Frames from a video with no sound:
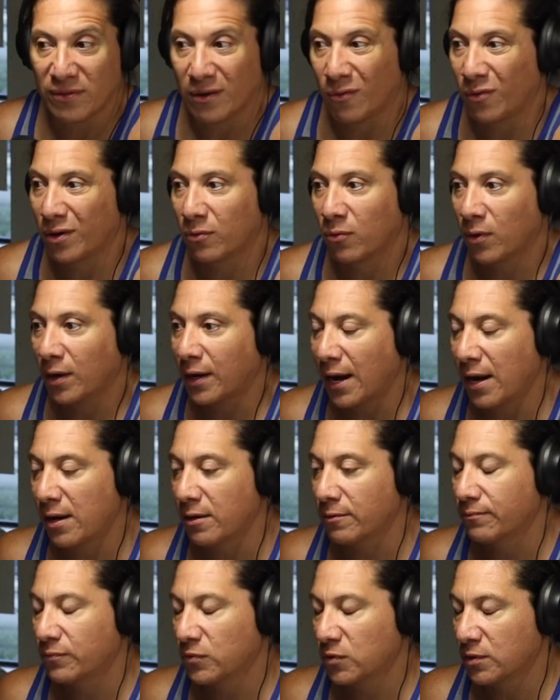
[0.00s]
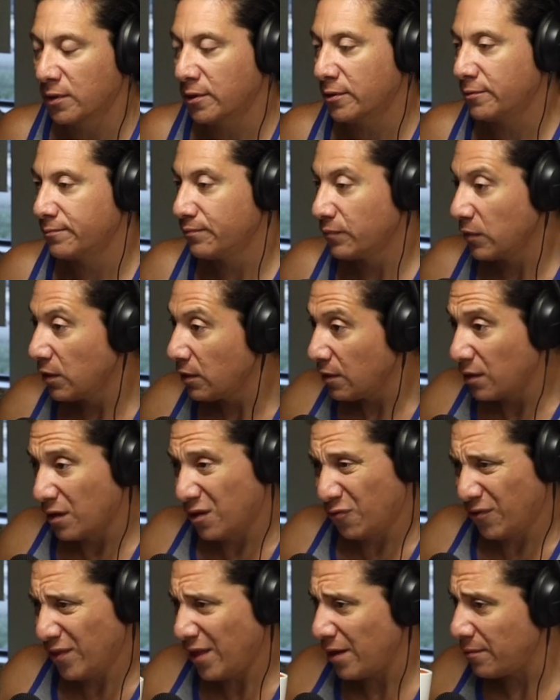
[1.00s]
and they want to work out. So
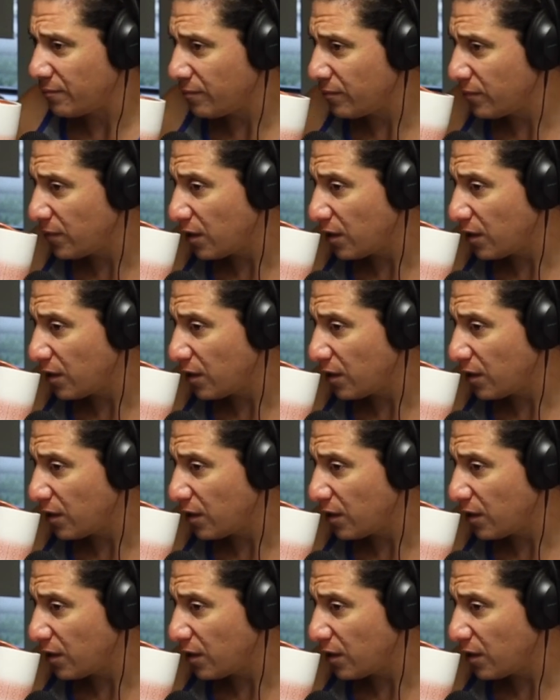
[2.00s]
good for them.